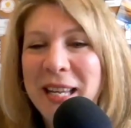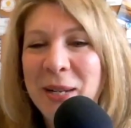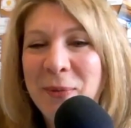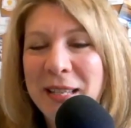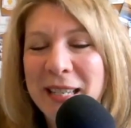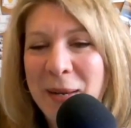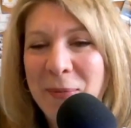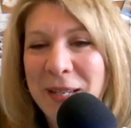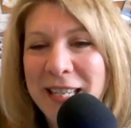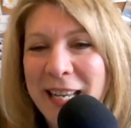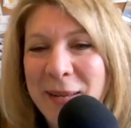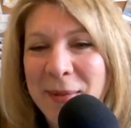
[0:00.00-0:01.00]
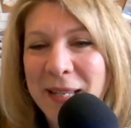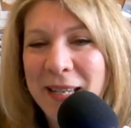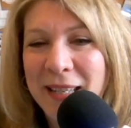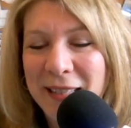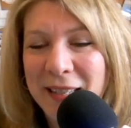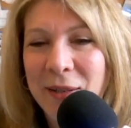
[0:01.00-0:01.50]
a kid with type 1
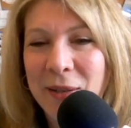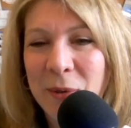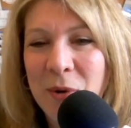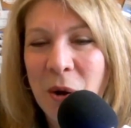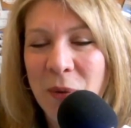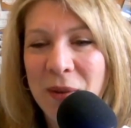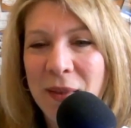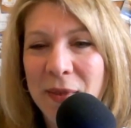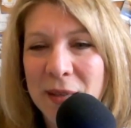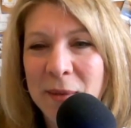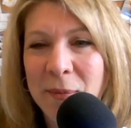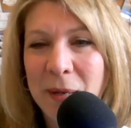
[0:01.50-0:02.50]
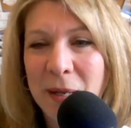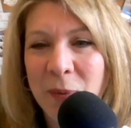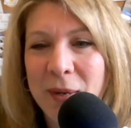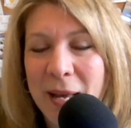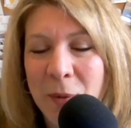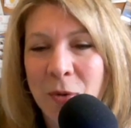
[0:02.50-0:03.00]
diabetes, you know that this means
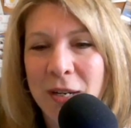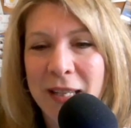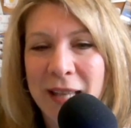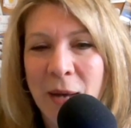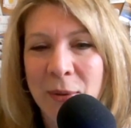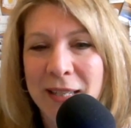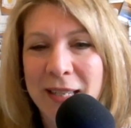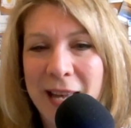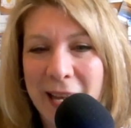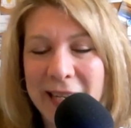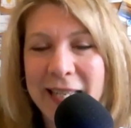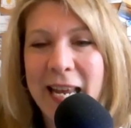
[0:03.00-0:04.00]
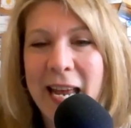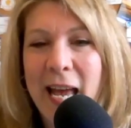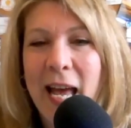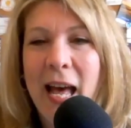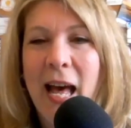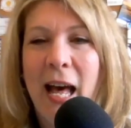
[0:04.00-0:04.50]
we had a pretty lousy night.
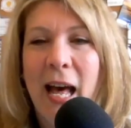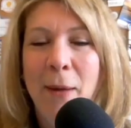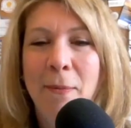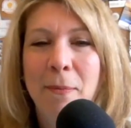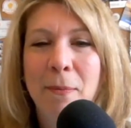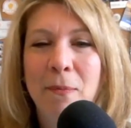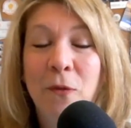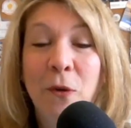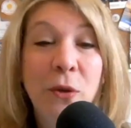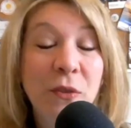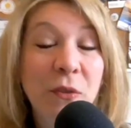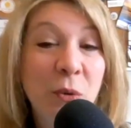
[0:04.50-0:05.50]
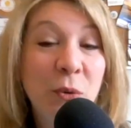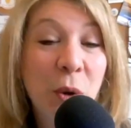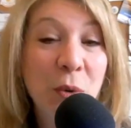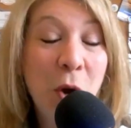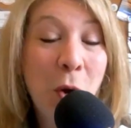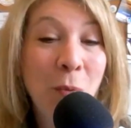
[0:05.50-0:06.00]
For those of you who
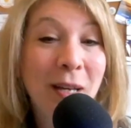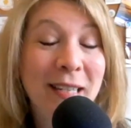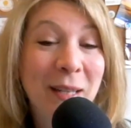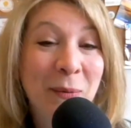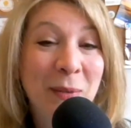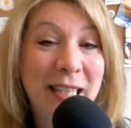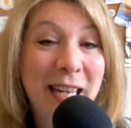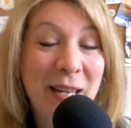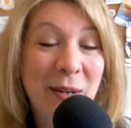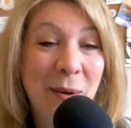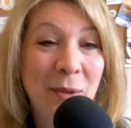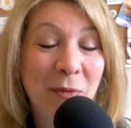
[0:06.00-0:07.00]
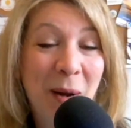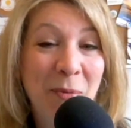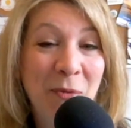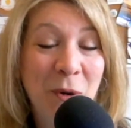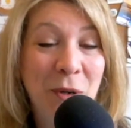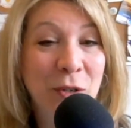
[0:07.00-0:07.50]
don't know, my son was diagnosed right
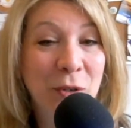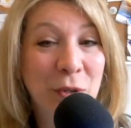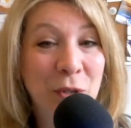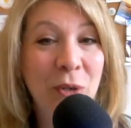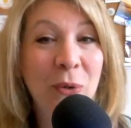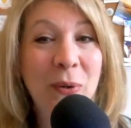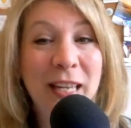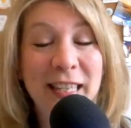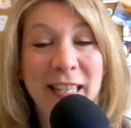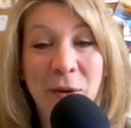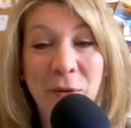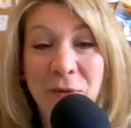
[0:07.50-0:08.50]
before he turned 2. He is now